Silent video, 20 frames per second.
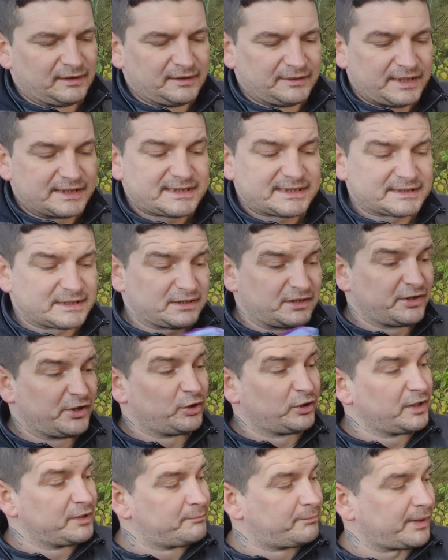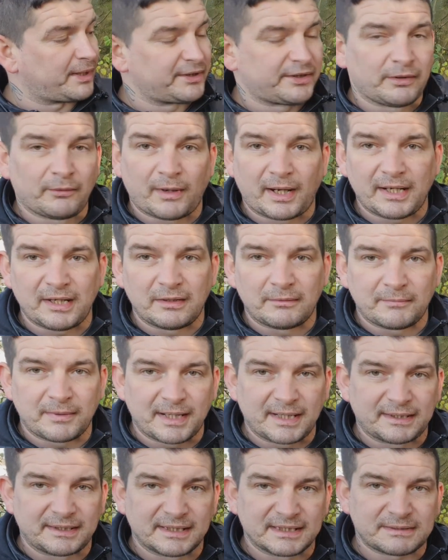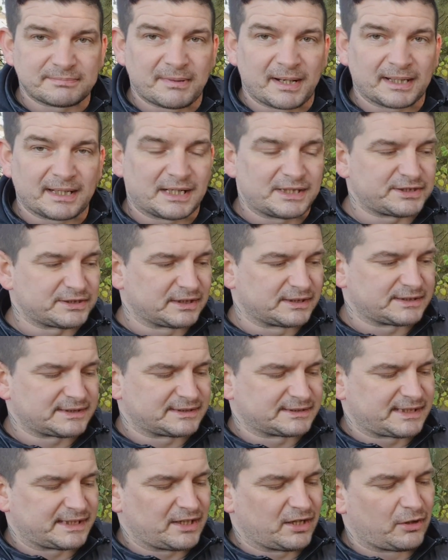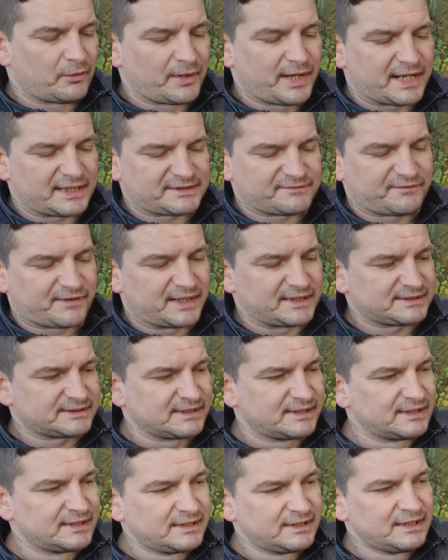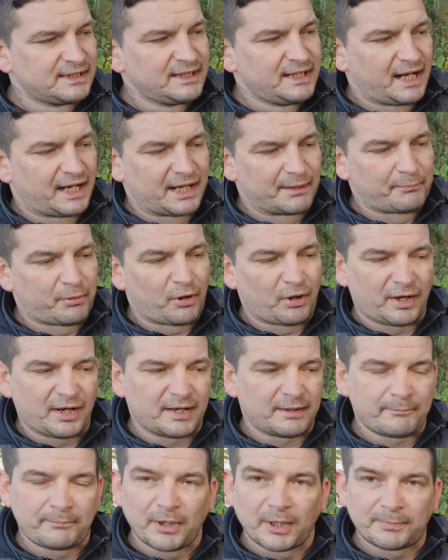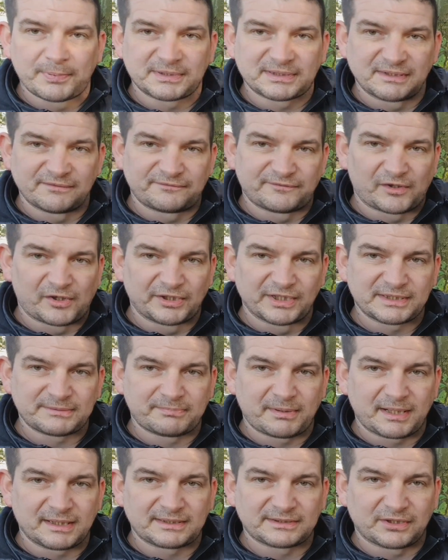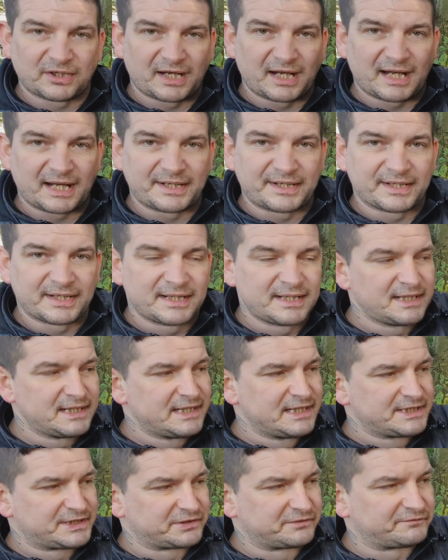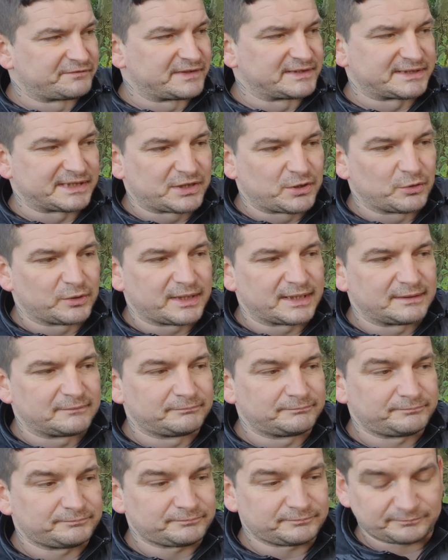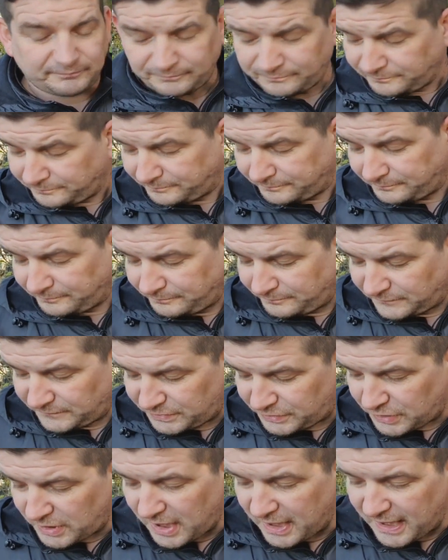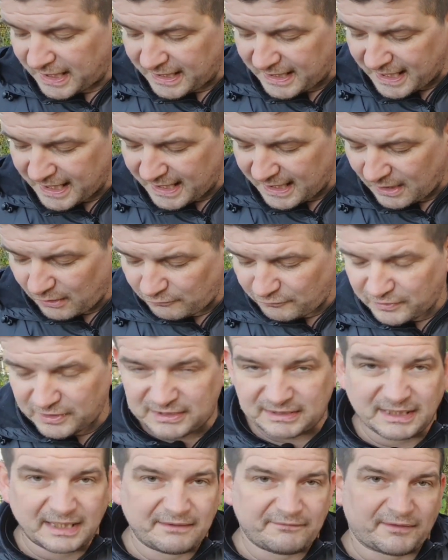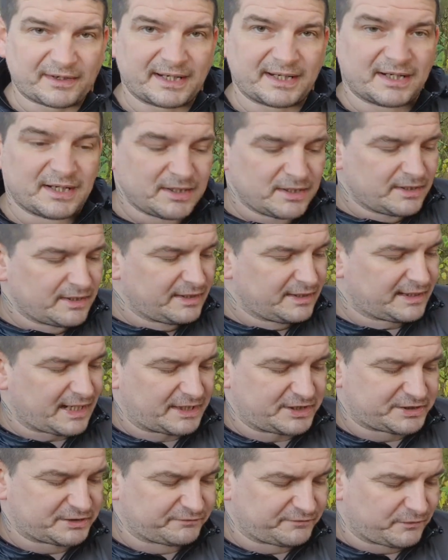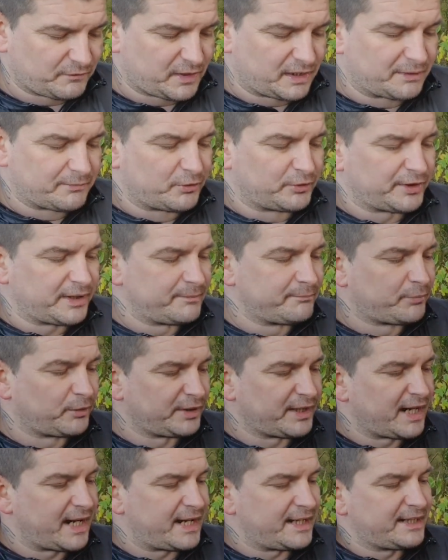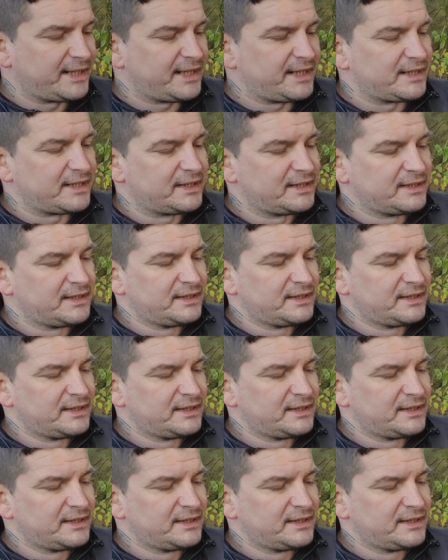this is the only brand new item in this bag actually. This is the OEX Freister, and I bought it purposely for this bag, so I had something to cook in should I need it, obviously if I catch something while I'm hunting. But yeah, in here